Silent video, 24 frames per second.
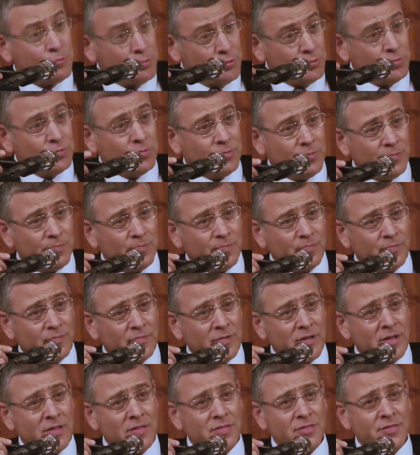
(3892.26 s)
true,
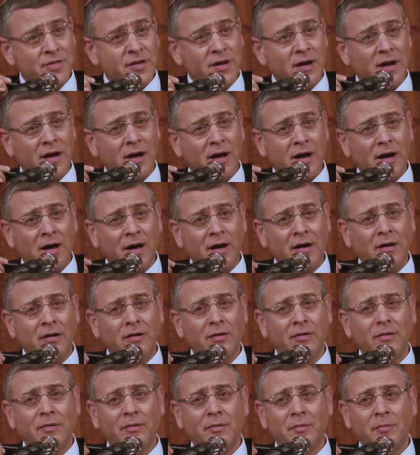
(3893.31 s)
There
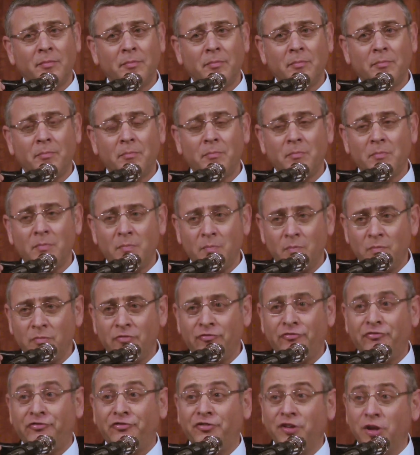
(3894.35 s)
are
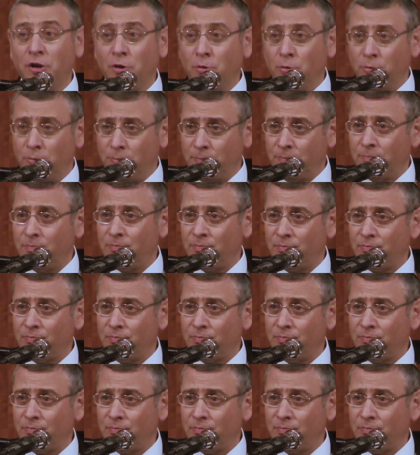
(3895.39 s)
few